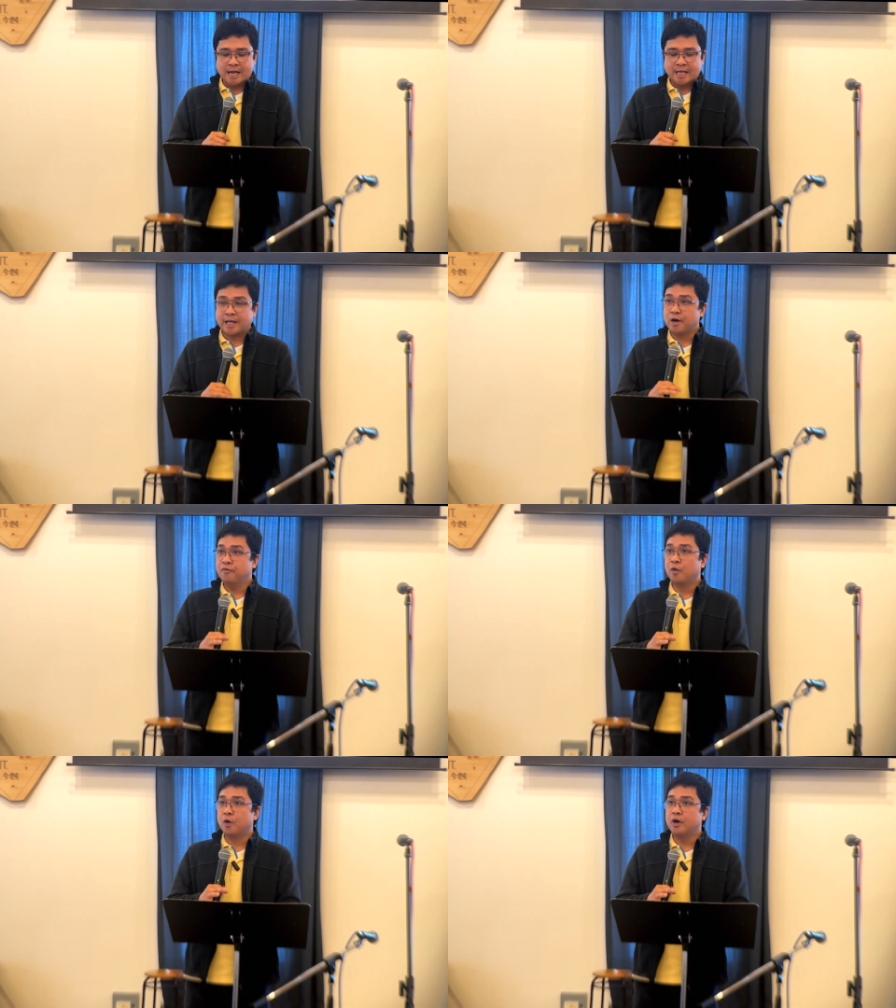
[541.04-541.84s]

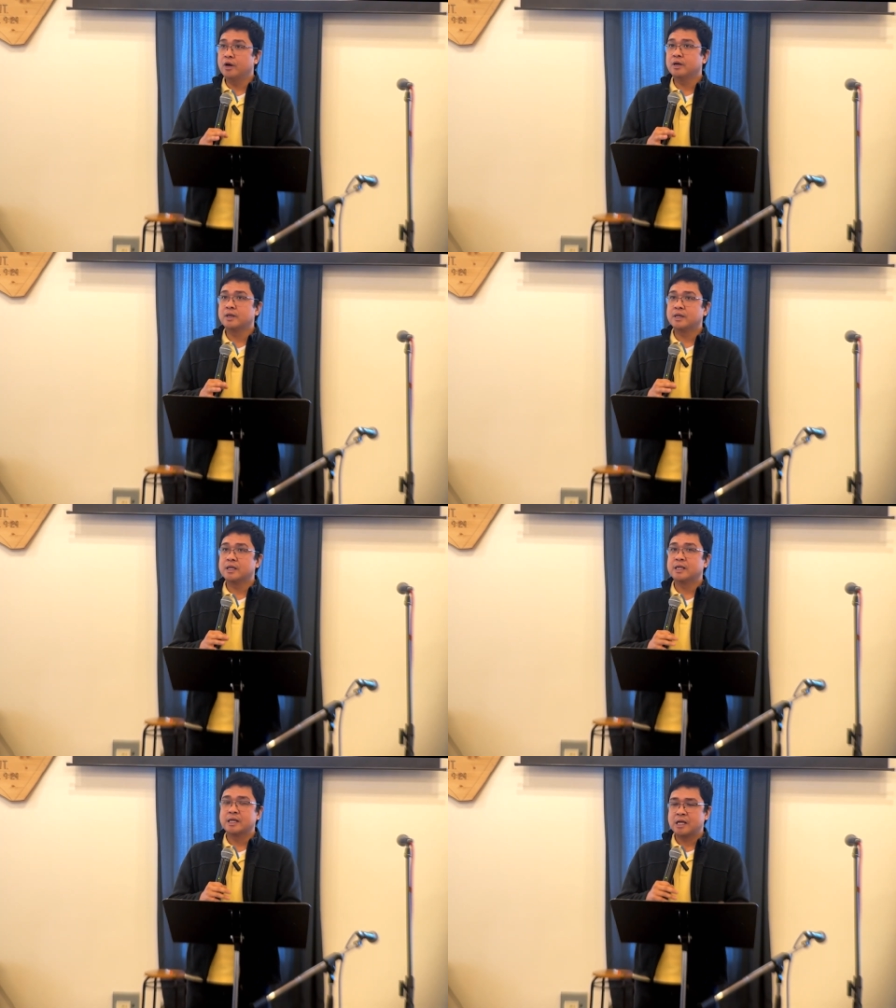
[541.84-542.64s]
Therefore,
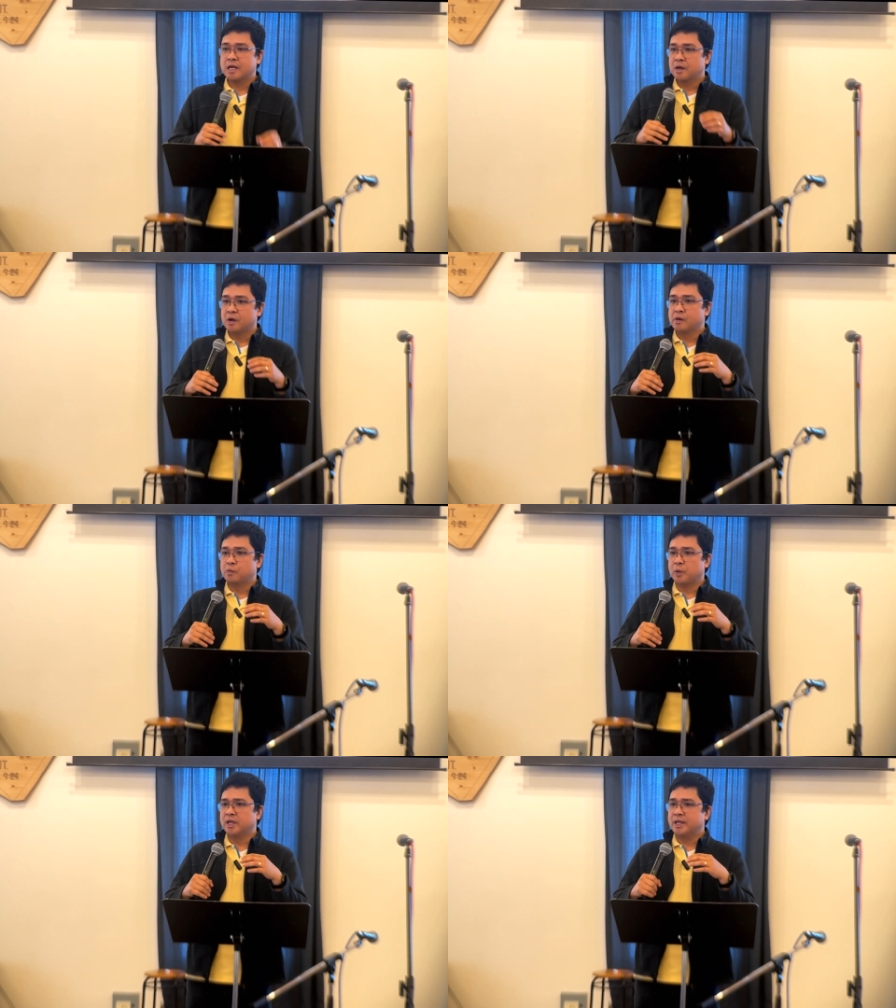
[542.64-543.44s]

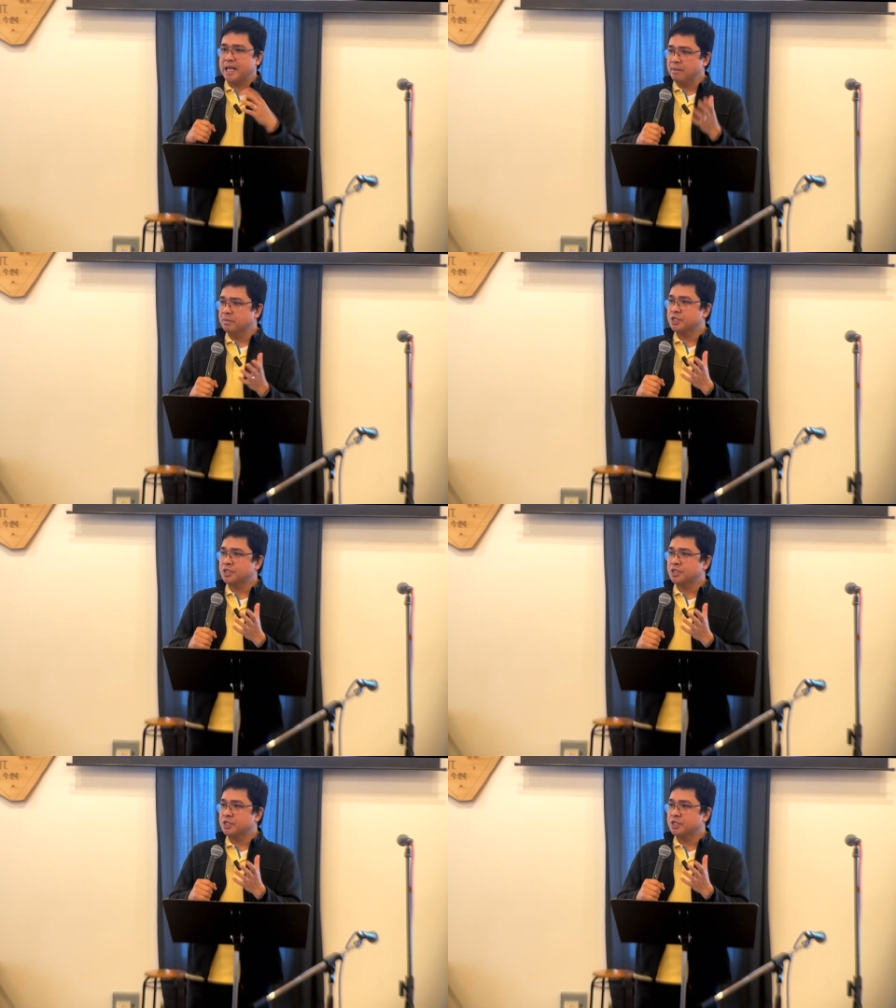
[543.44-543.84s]
when the demon